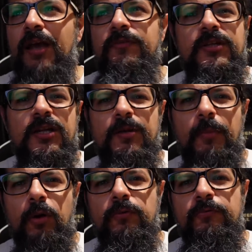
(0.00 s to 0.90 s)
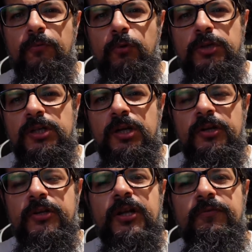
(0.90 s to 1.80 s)
I've eaten about
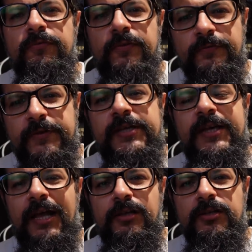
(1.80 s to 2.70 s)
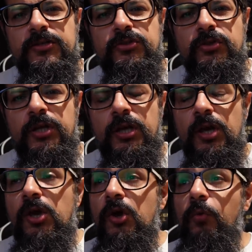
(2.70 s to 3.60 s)
1450 calories today,
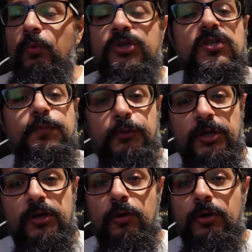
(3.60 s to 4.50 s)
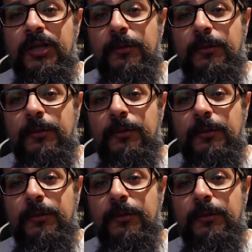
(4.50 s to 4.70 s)
which is pretty good.